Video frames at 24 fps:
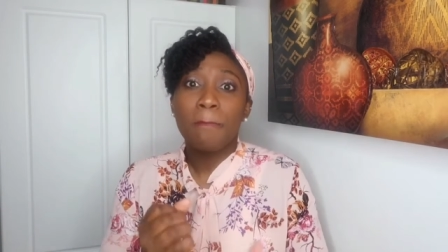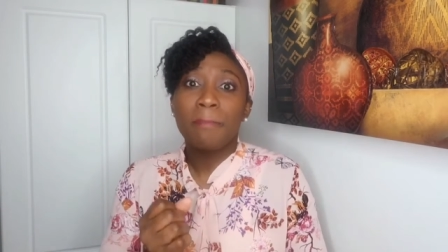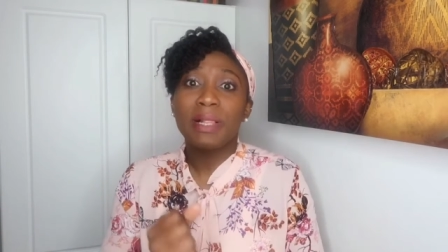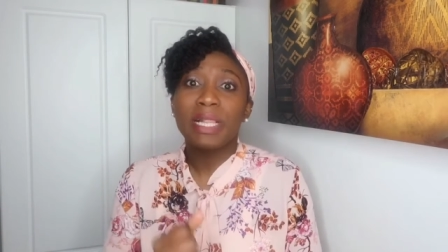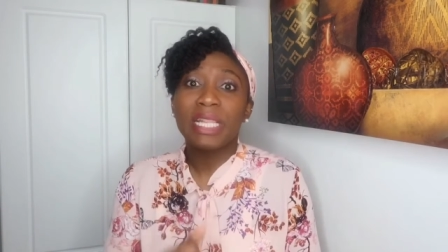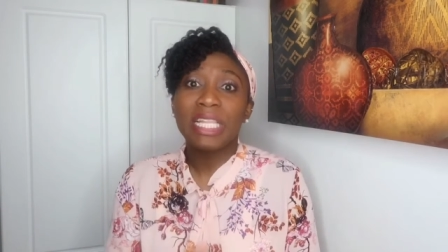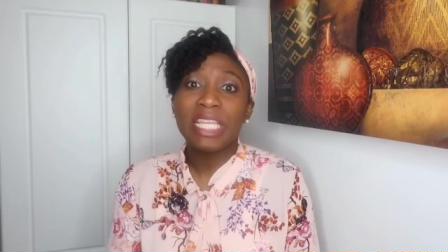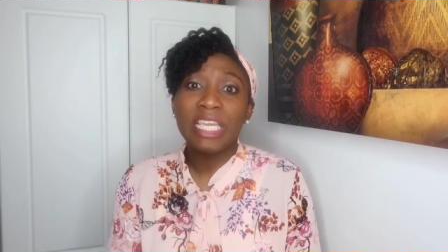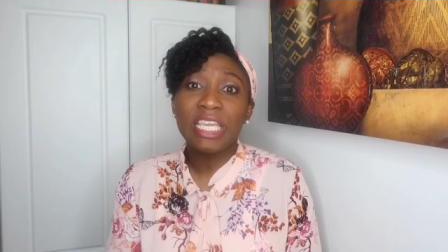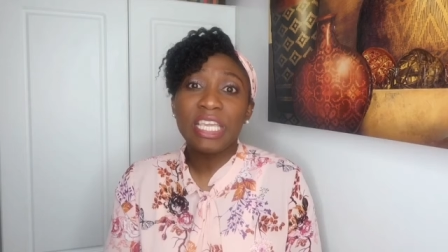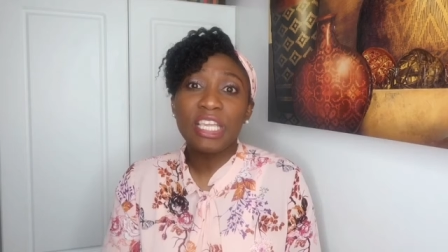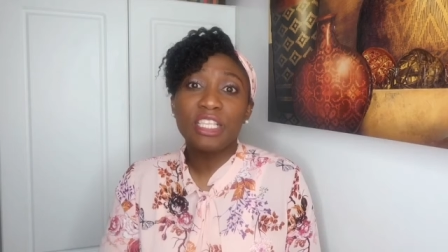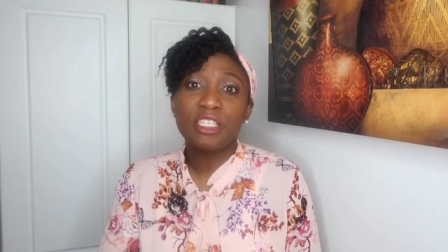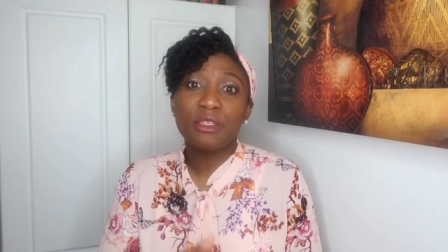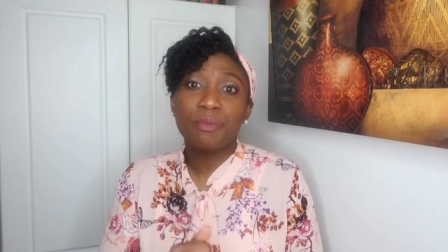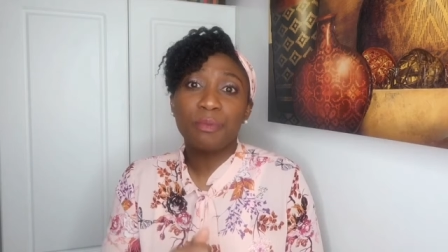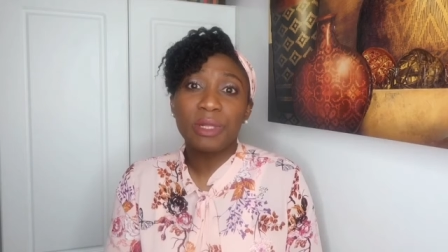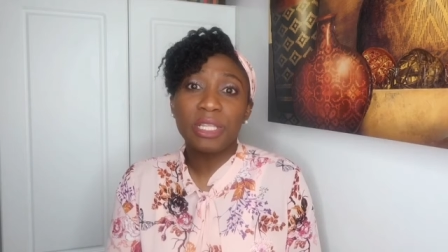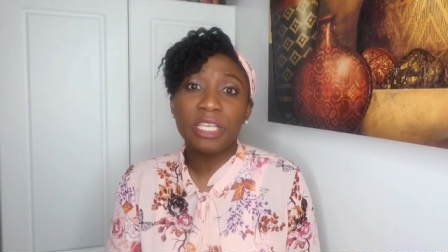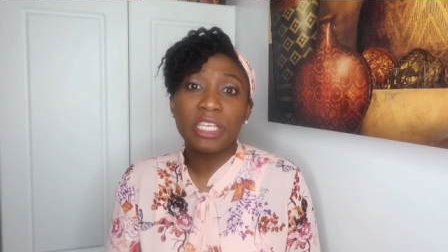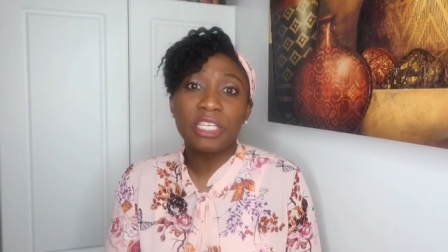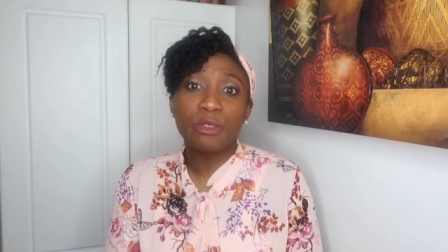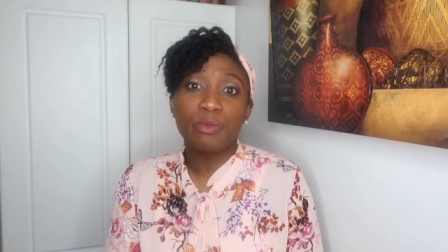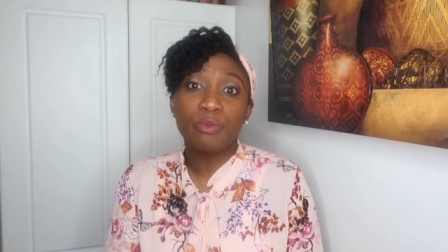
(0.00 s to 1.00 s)
Please,
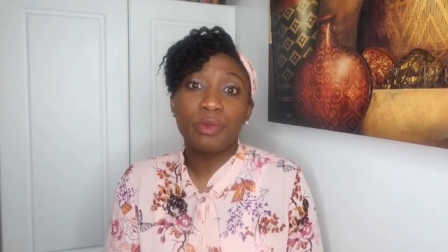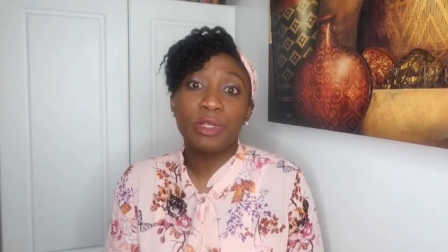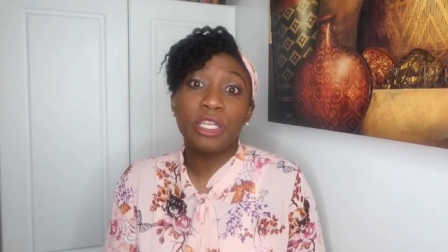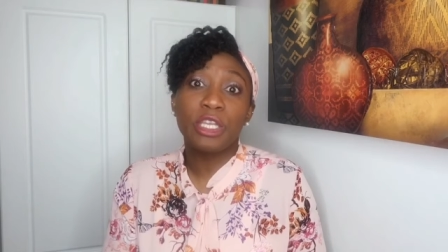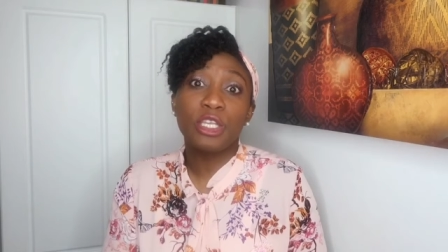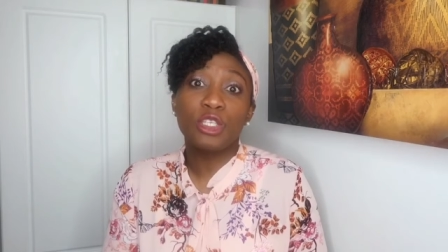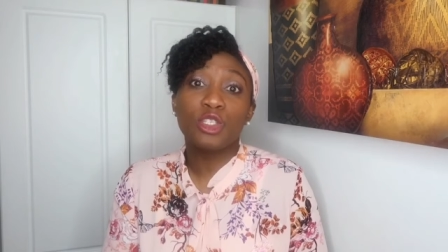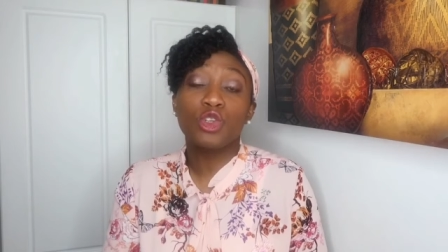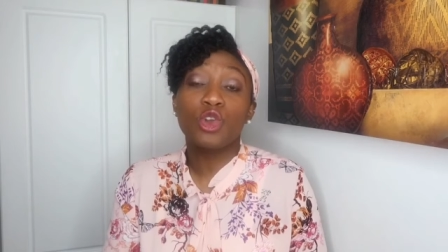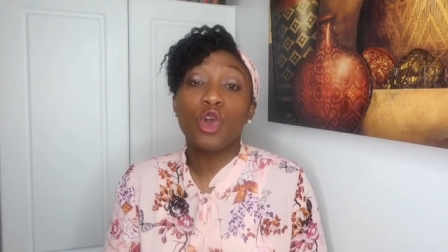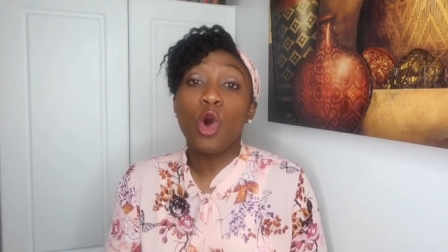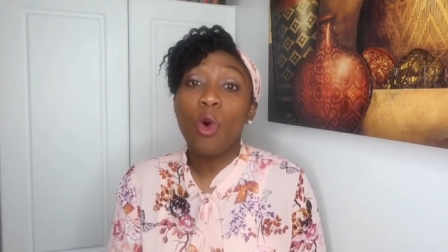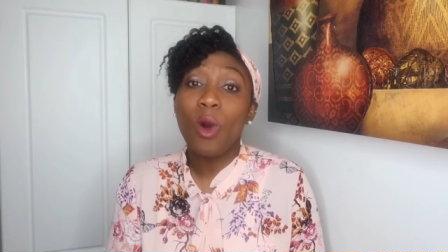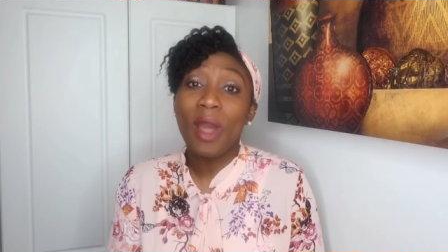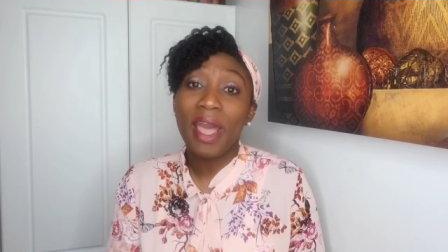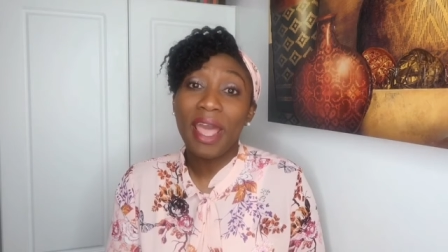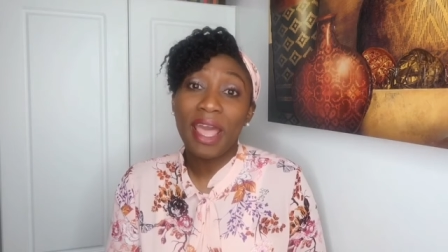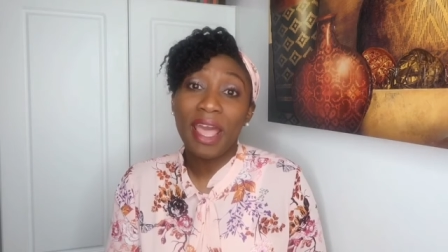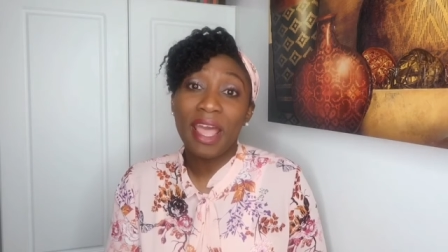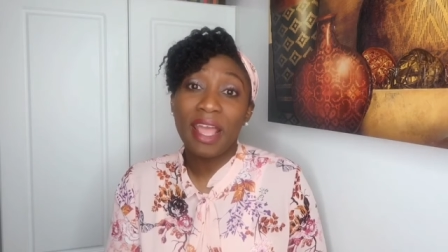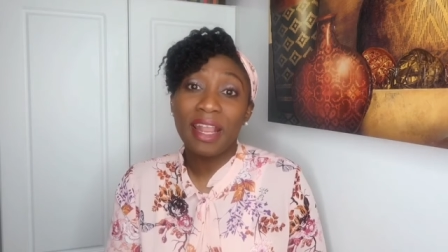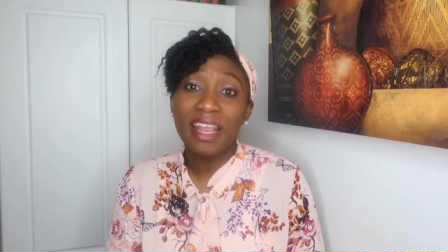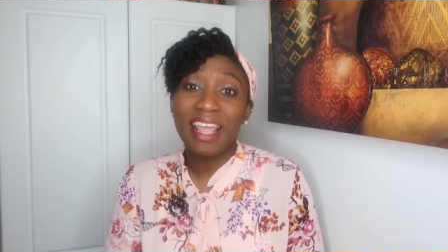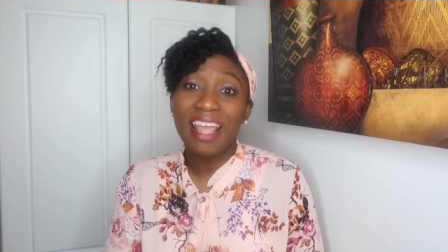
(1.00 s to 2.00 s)
please, please go
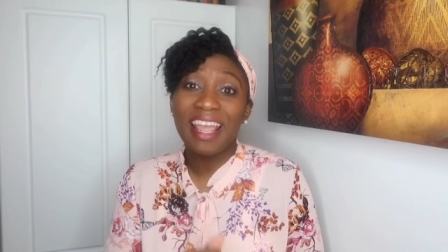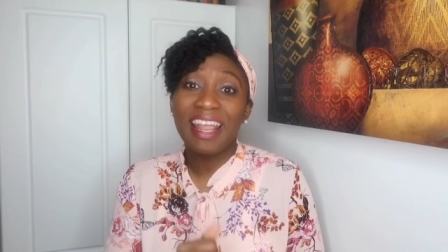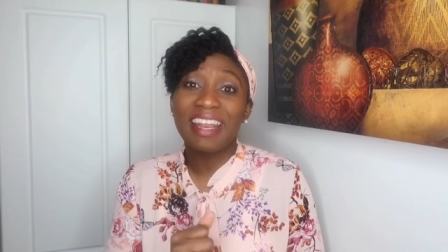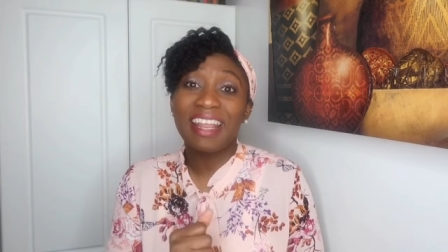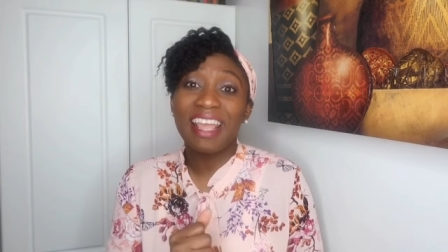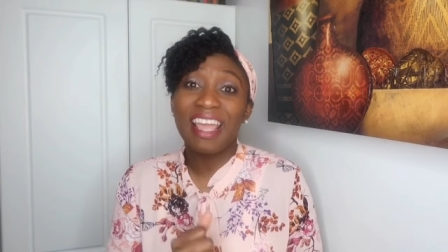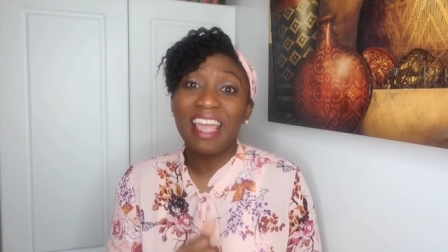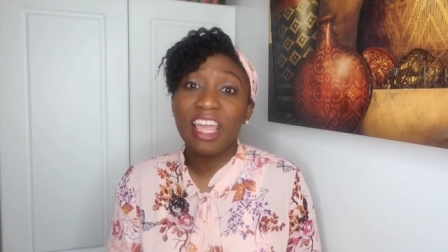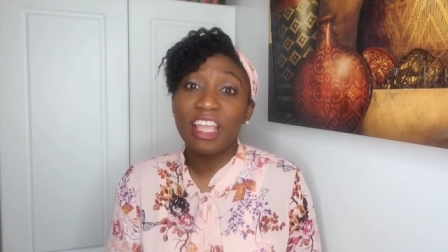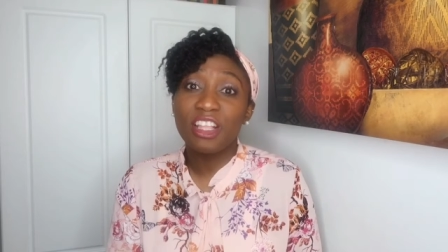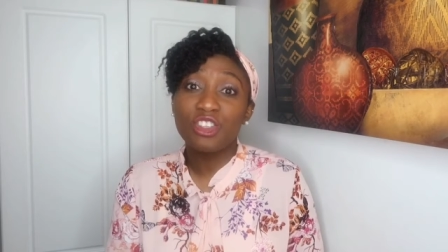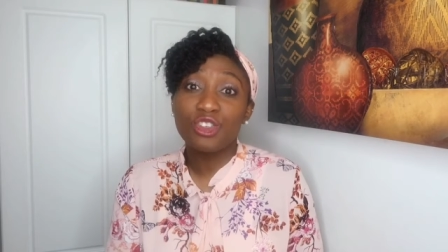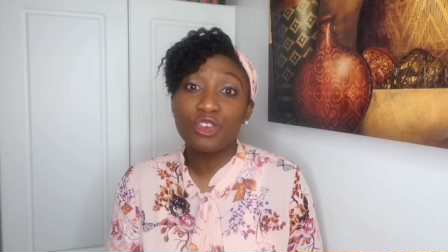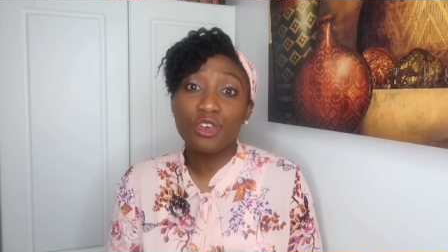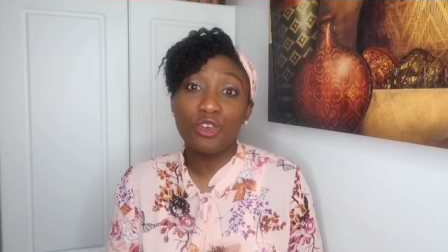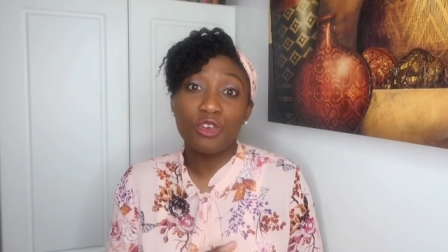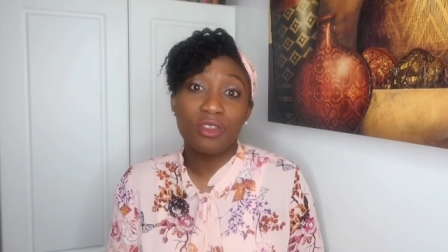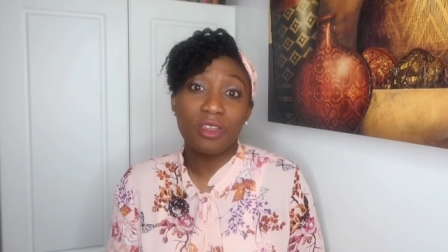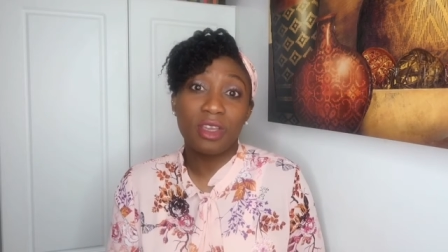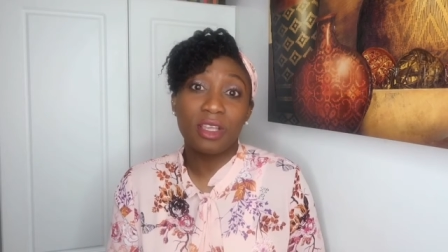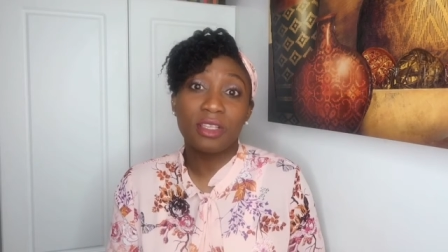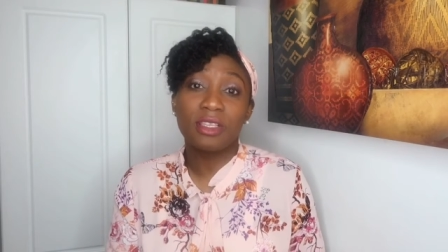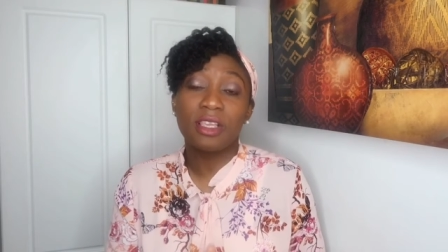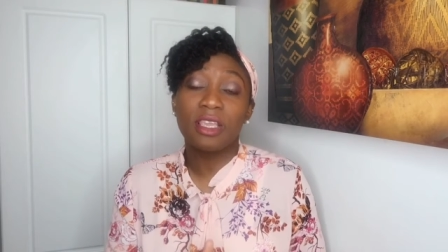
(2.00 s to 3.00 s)
ahead and
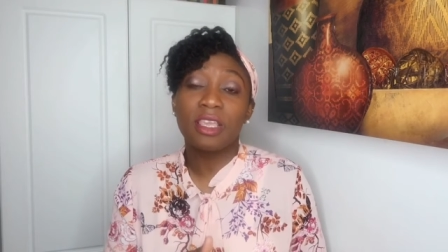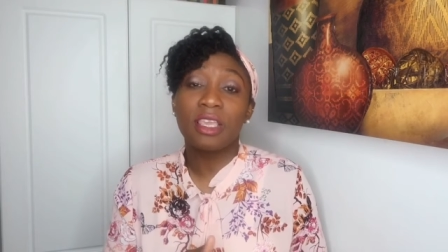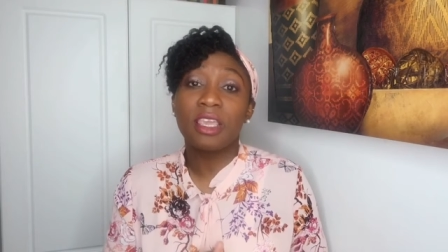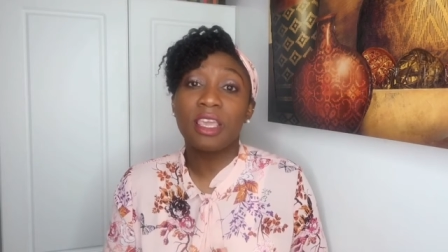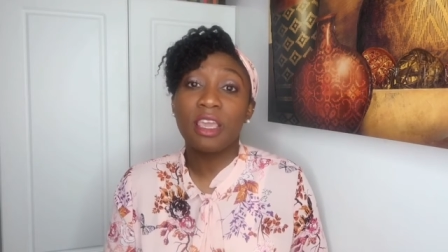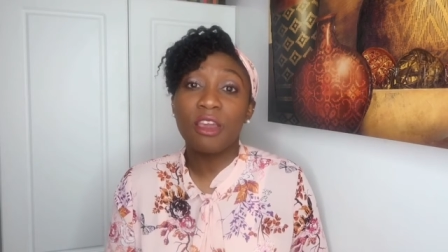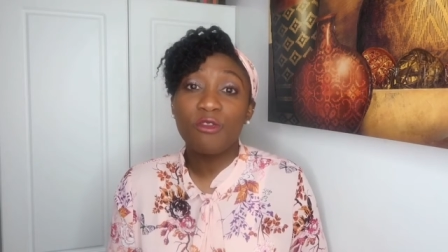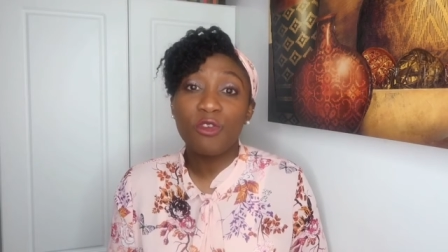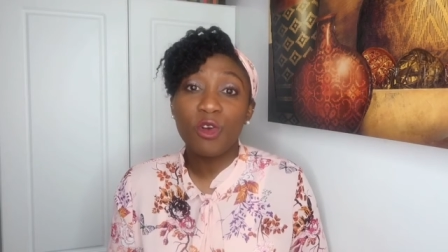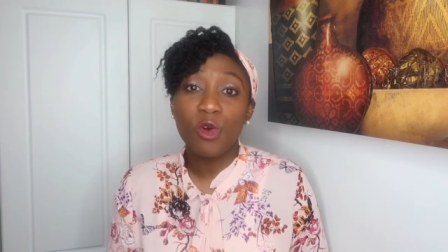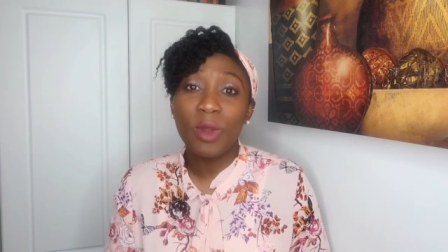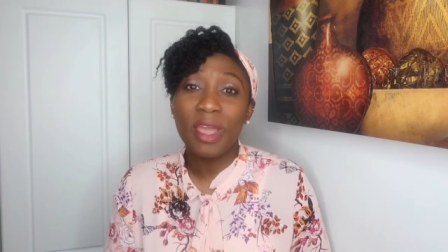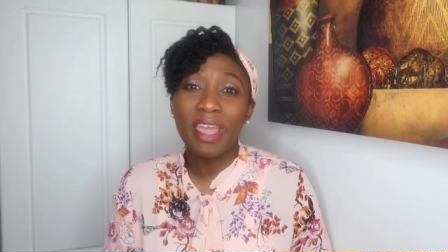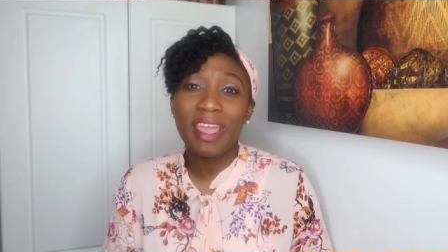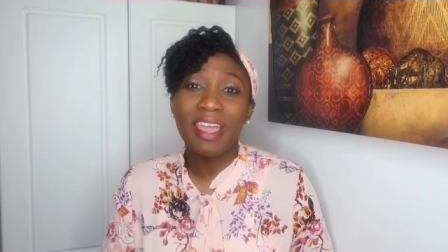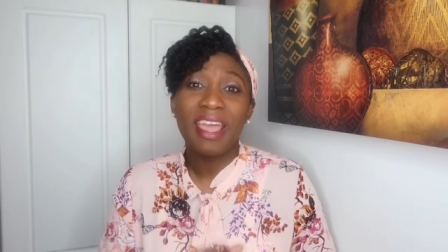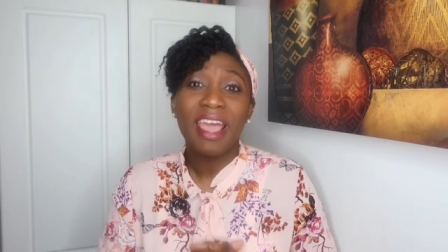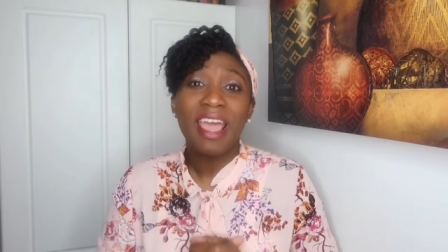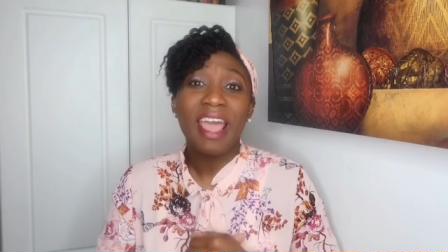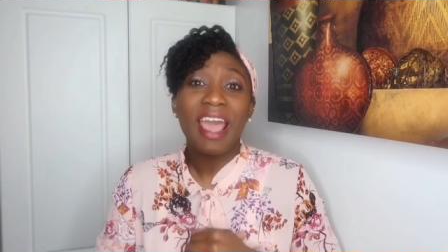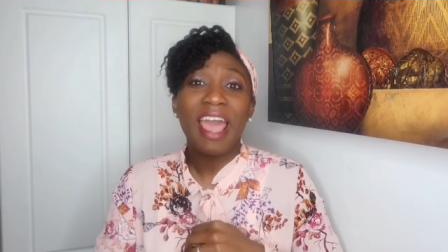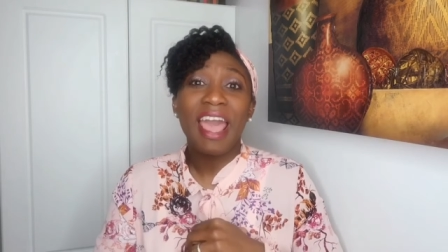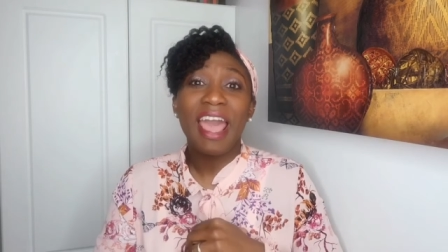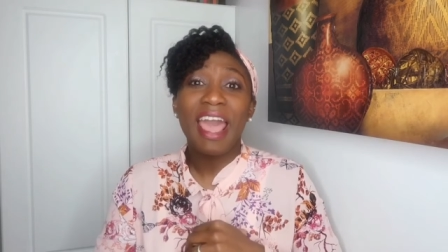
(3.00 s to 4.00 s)
enter this giveaway.